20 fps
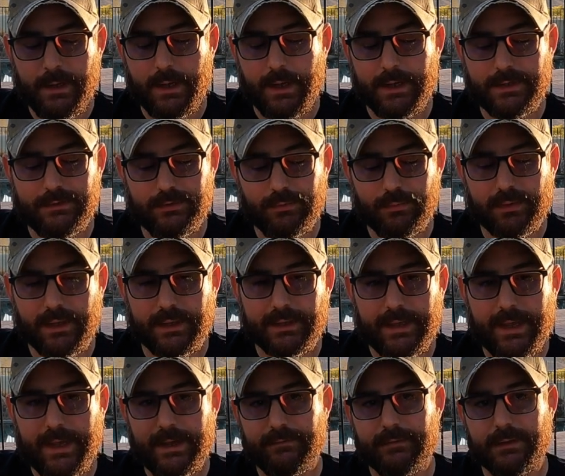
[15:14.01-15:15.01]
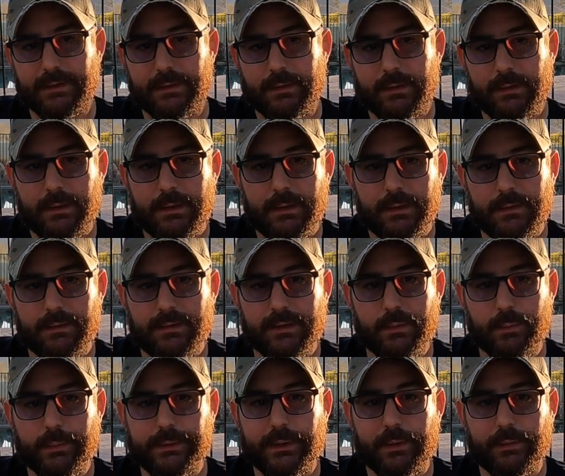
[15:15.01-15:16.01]
I do like having
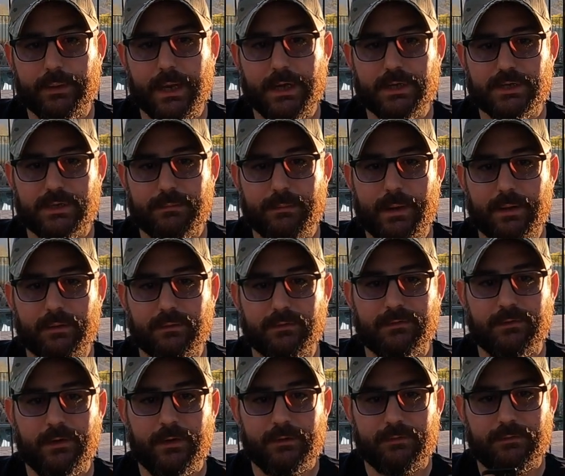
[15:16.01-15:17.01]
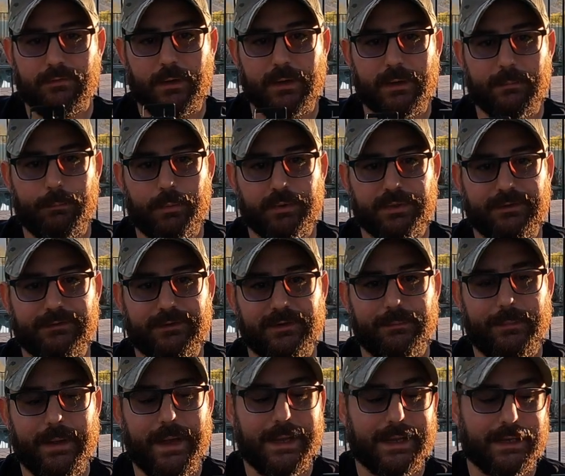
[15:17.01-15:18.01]
the relocation mounts so I can put this in
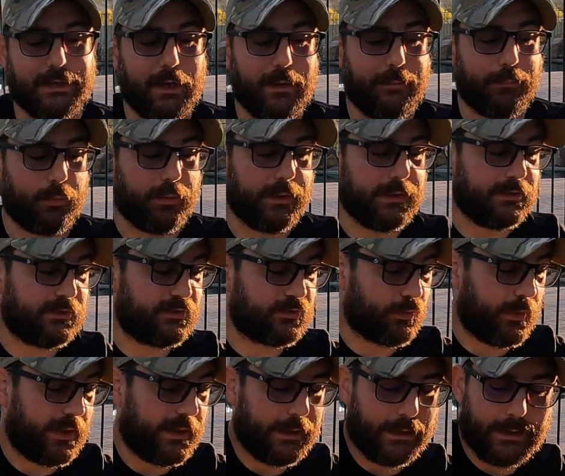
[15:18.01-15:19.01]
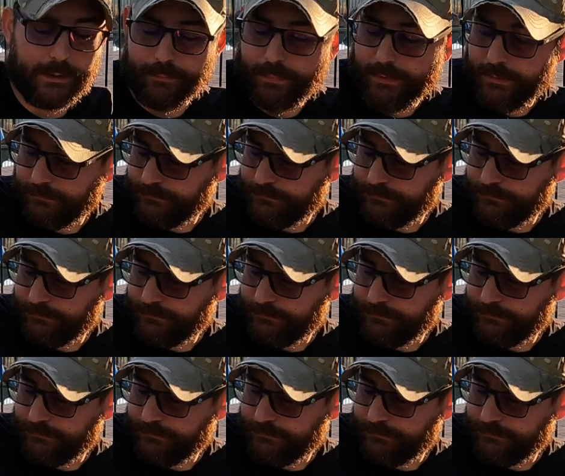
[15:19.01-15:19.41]
the bag and operate straight up.